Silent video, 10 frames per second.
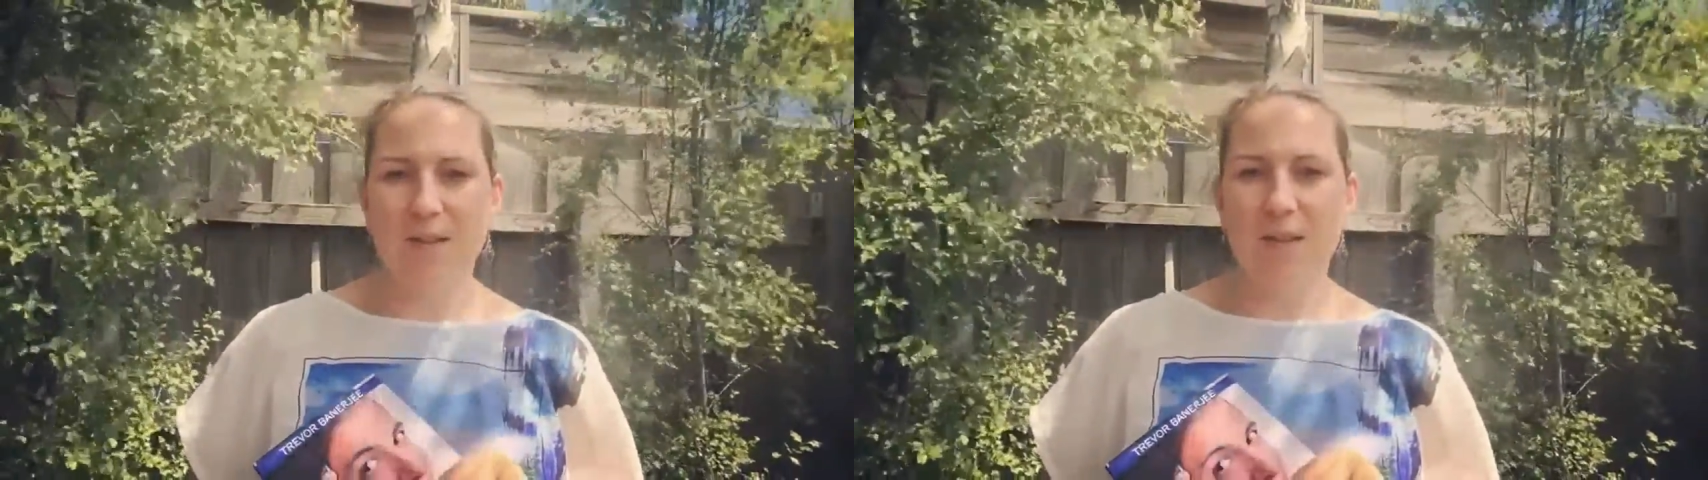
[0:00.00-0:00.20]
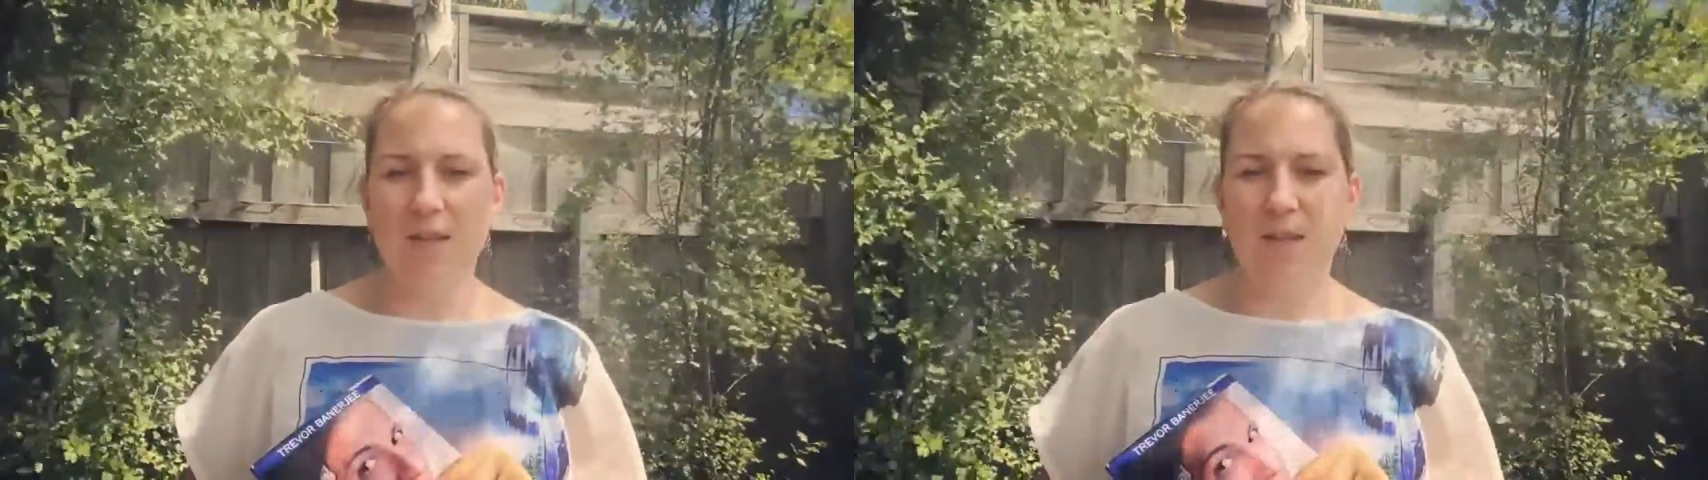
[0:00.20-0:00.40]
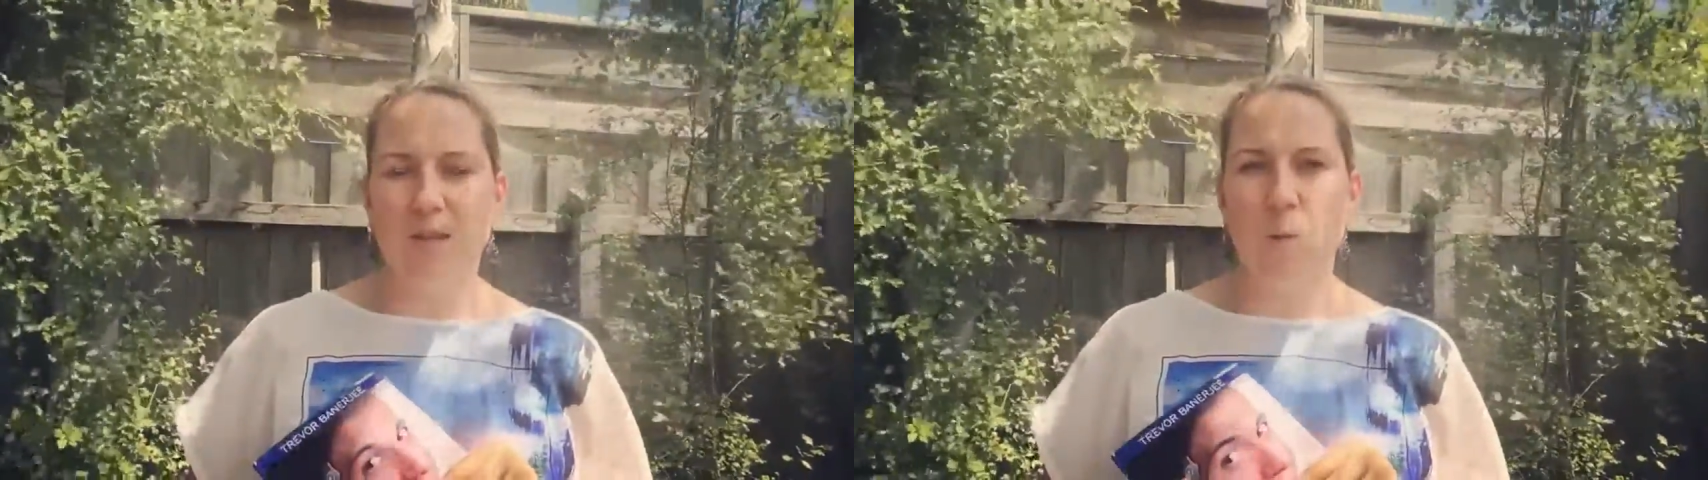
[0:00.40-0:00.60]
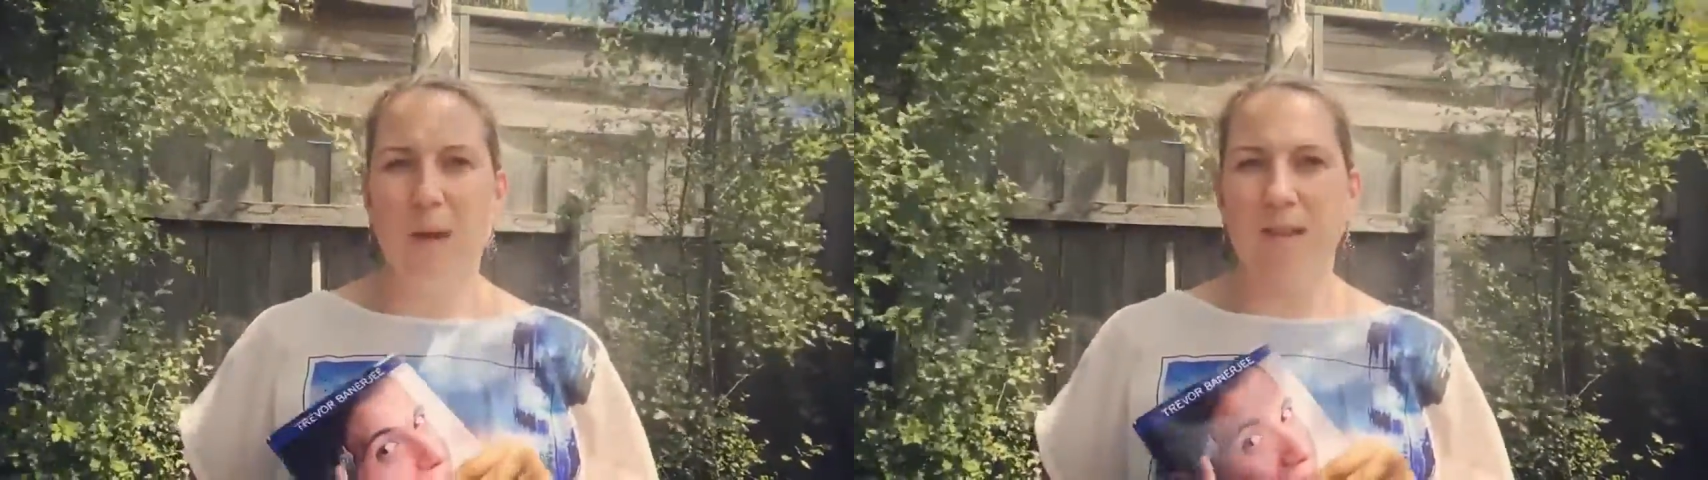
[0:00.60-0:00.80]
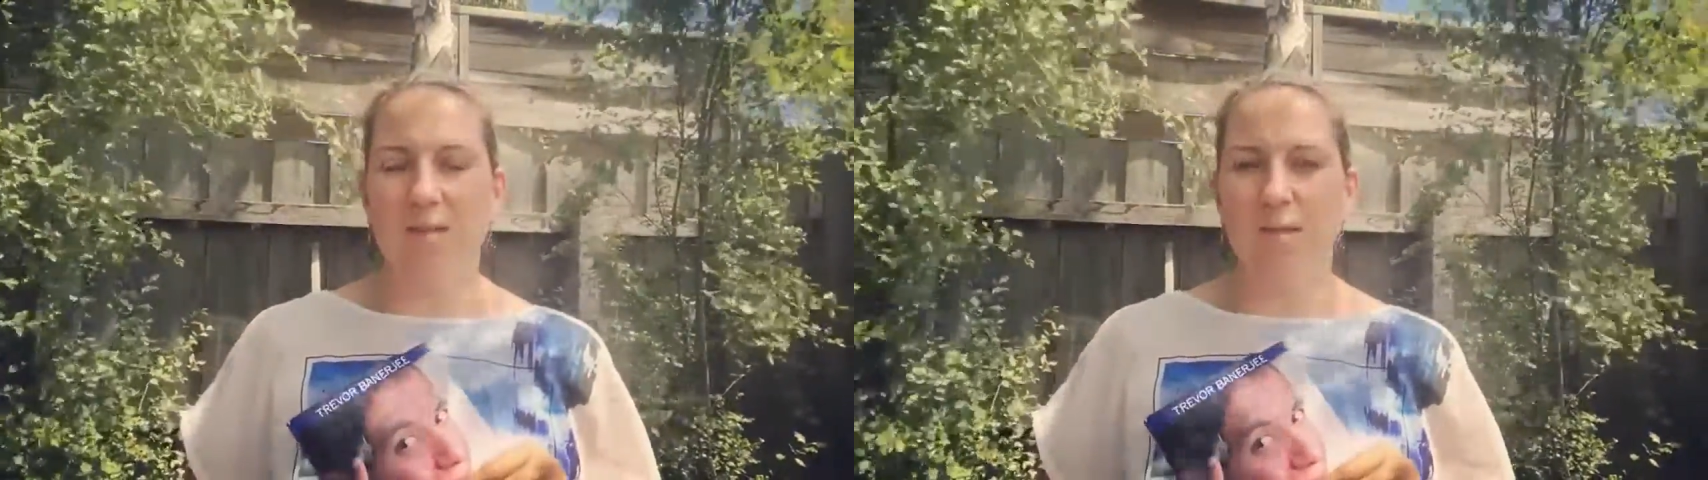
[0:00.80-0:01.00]
the
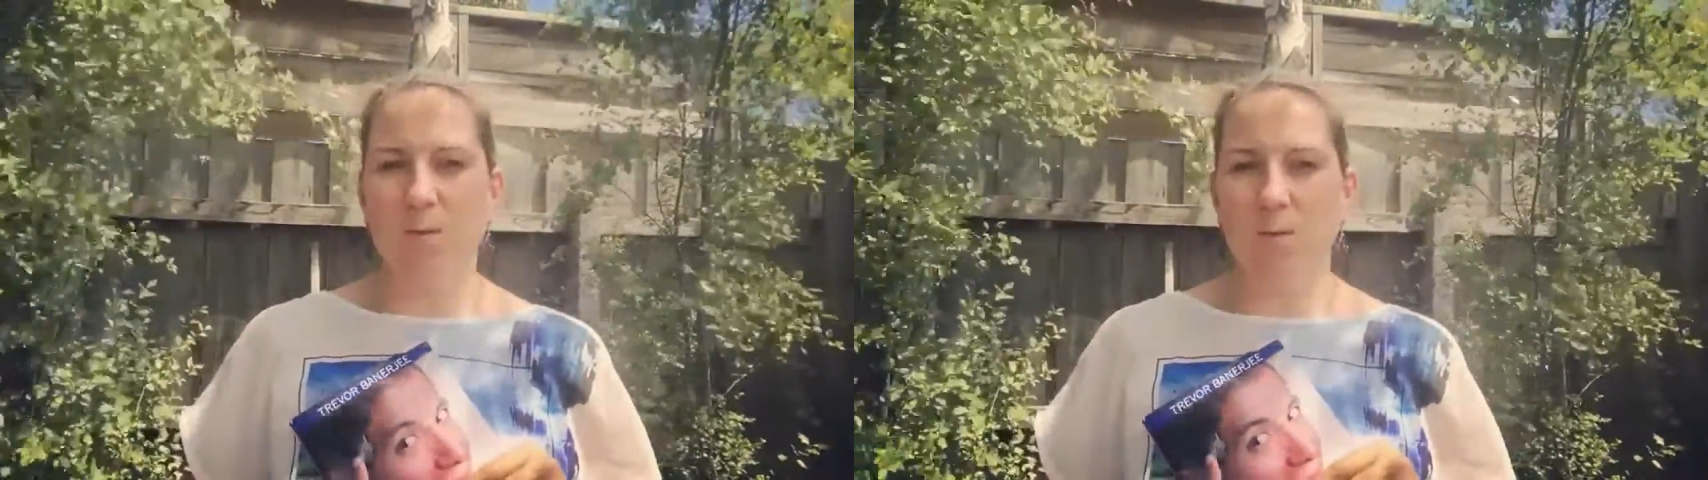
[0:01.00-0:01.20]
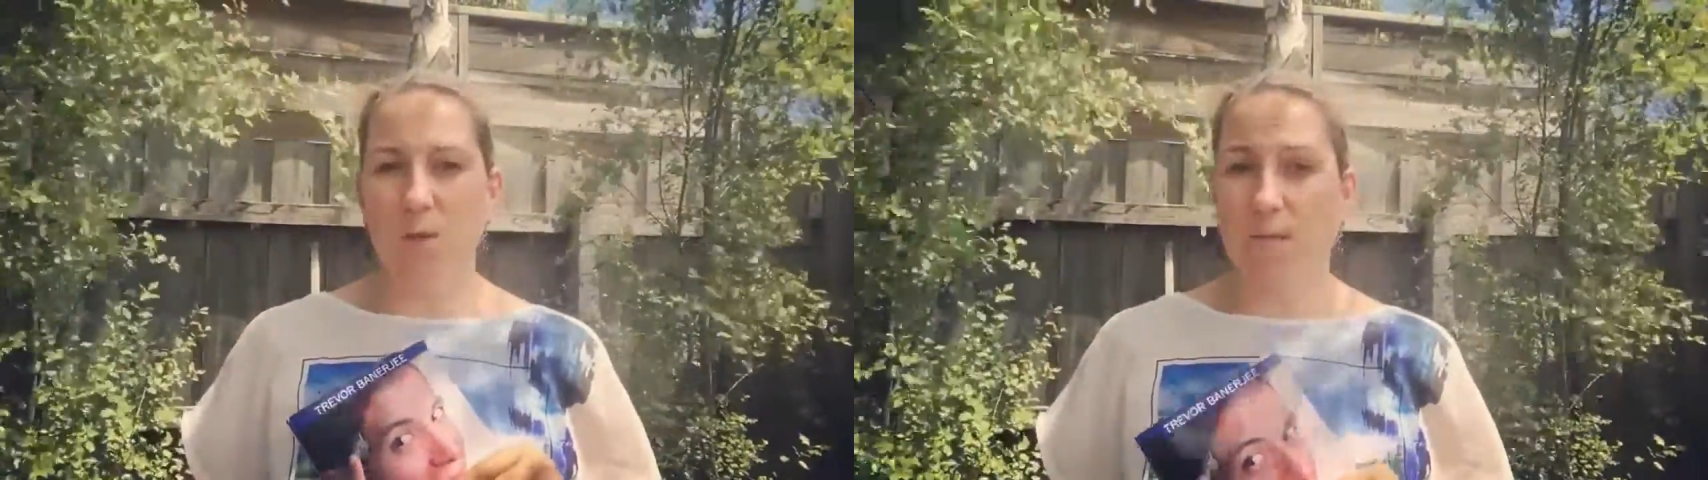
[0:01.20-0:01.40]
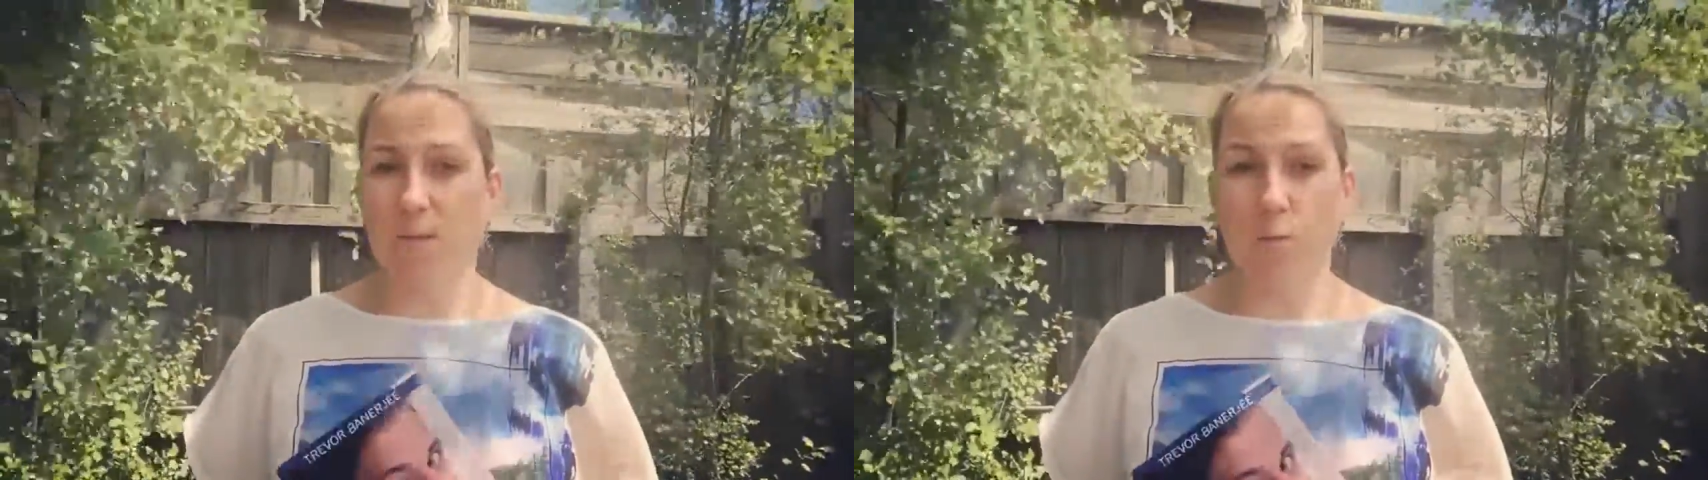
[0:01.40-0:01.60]
way that Trevor